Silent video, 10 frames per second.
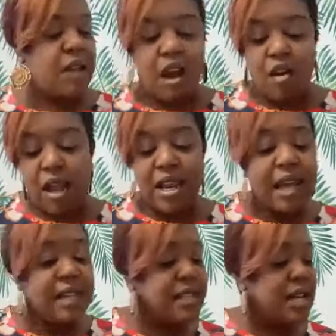All right,
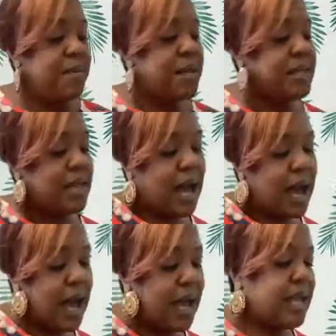next up is the
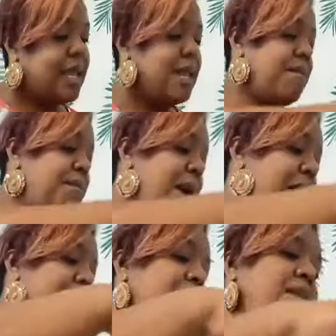high
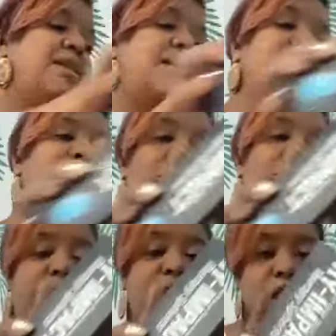impact
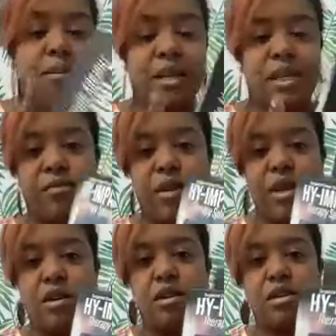therapy
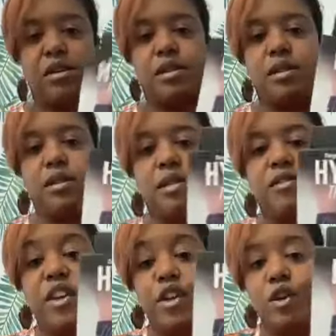spheres,
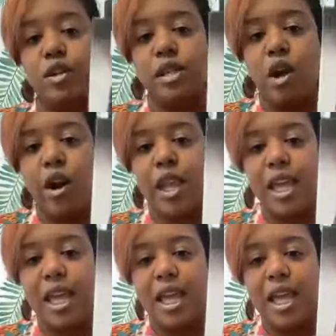sorry.
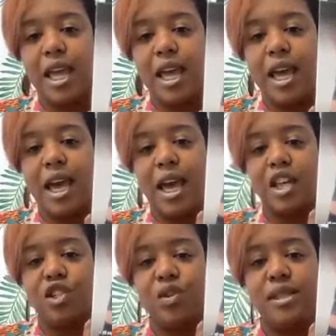
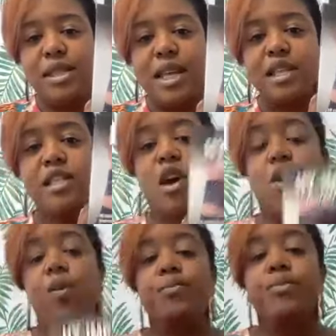As you see,
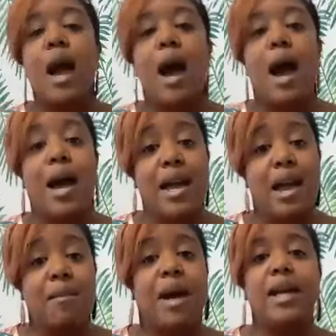so I
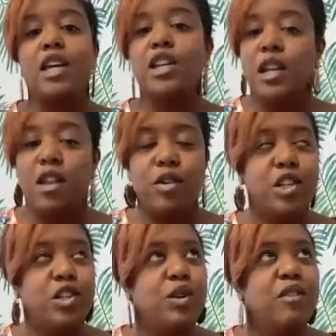have another
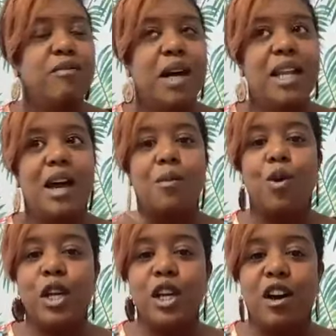issue of mine I'm
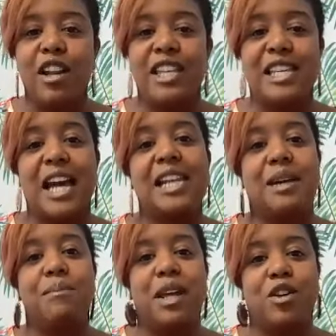working on is I need
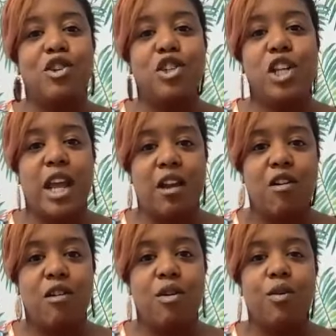a better
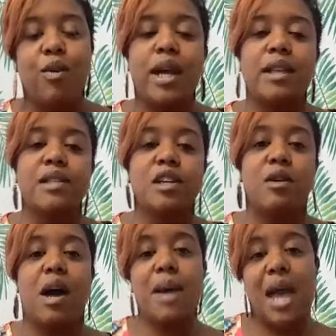chair, right? And
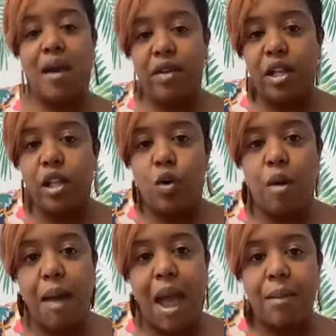so I'm having
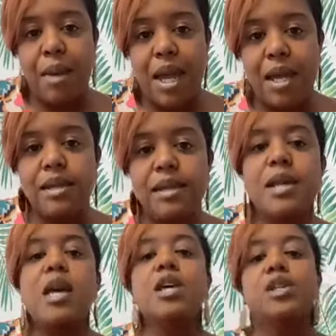lower back pains.
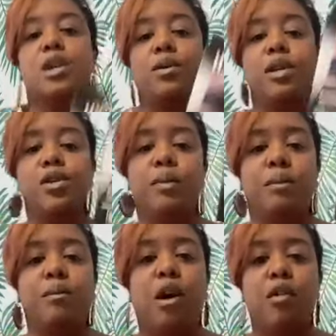So this will be
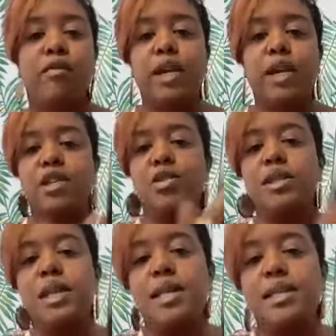perfect. As you
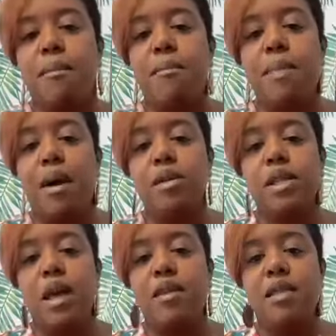see, it's a belt,
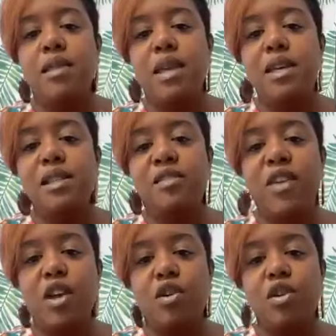and then these
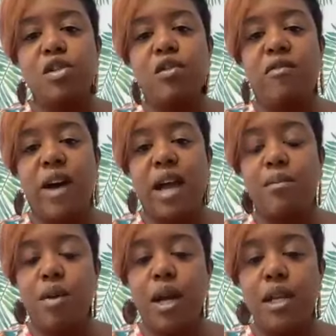spheres
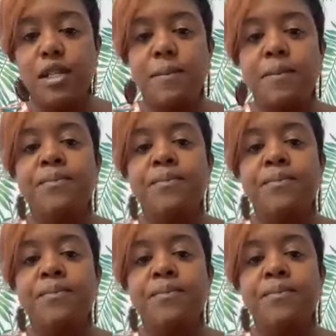vibrate.